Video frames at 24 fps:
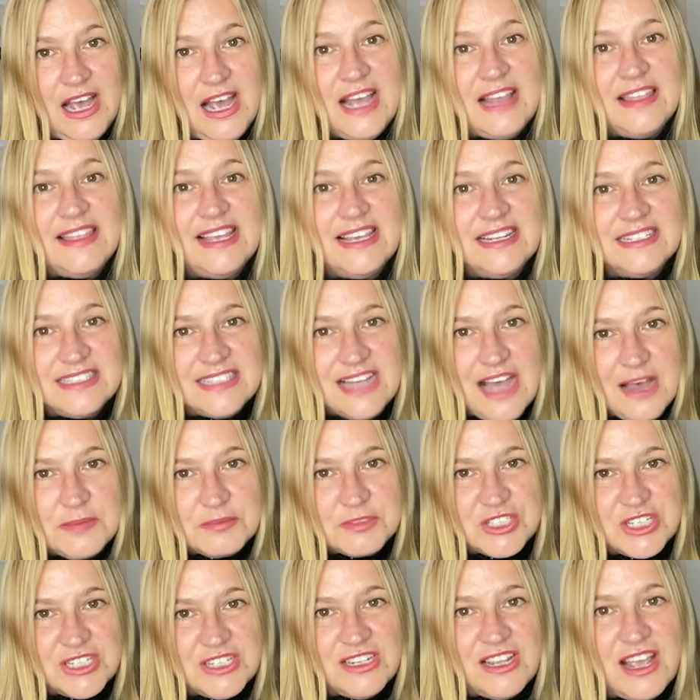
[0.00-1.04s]
the
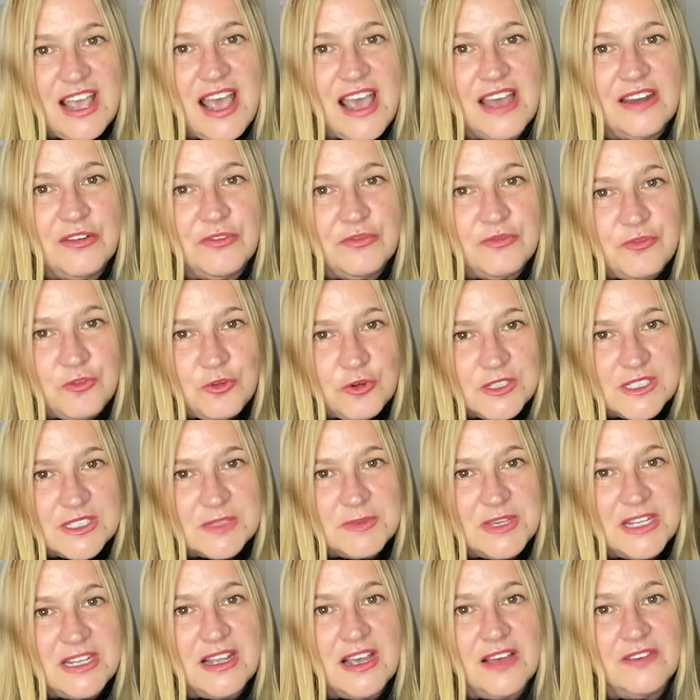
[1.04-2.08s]
adoption and
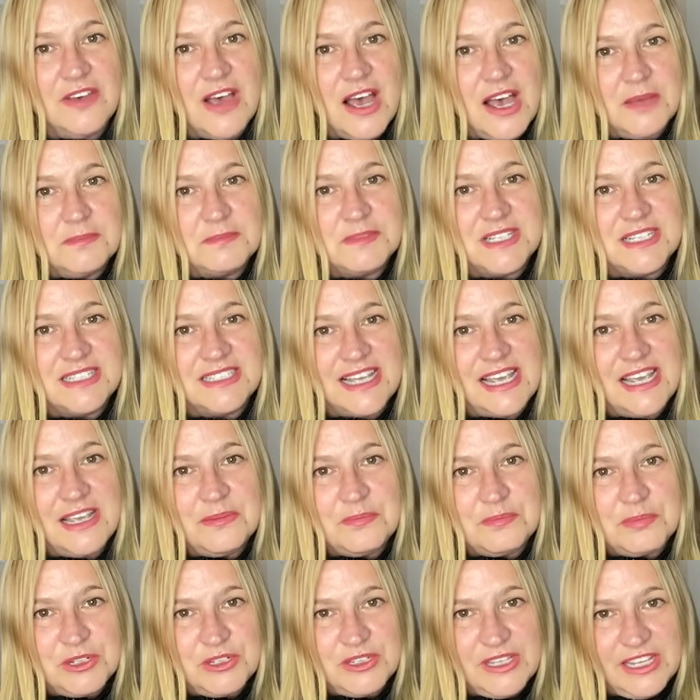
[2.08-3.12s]
enforcement of up-to-date
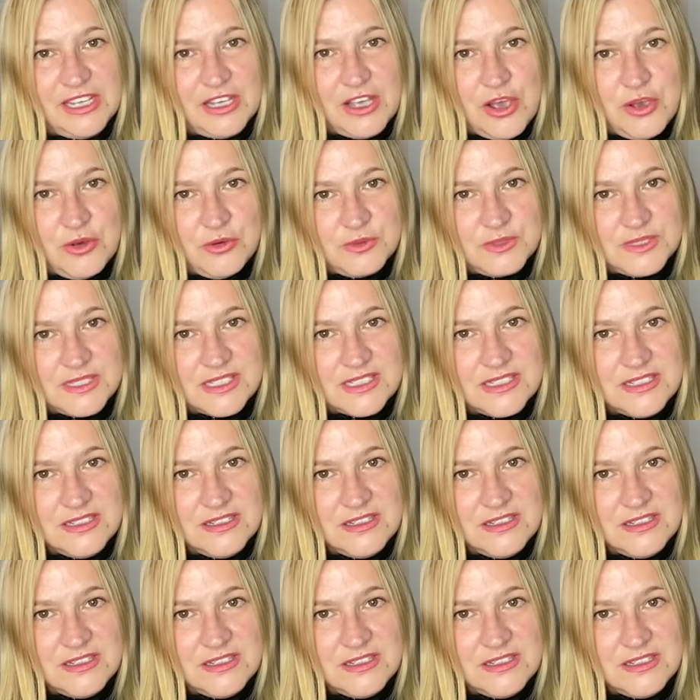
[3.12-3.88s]
building codes.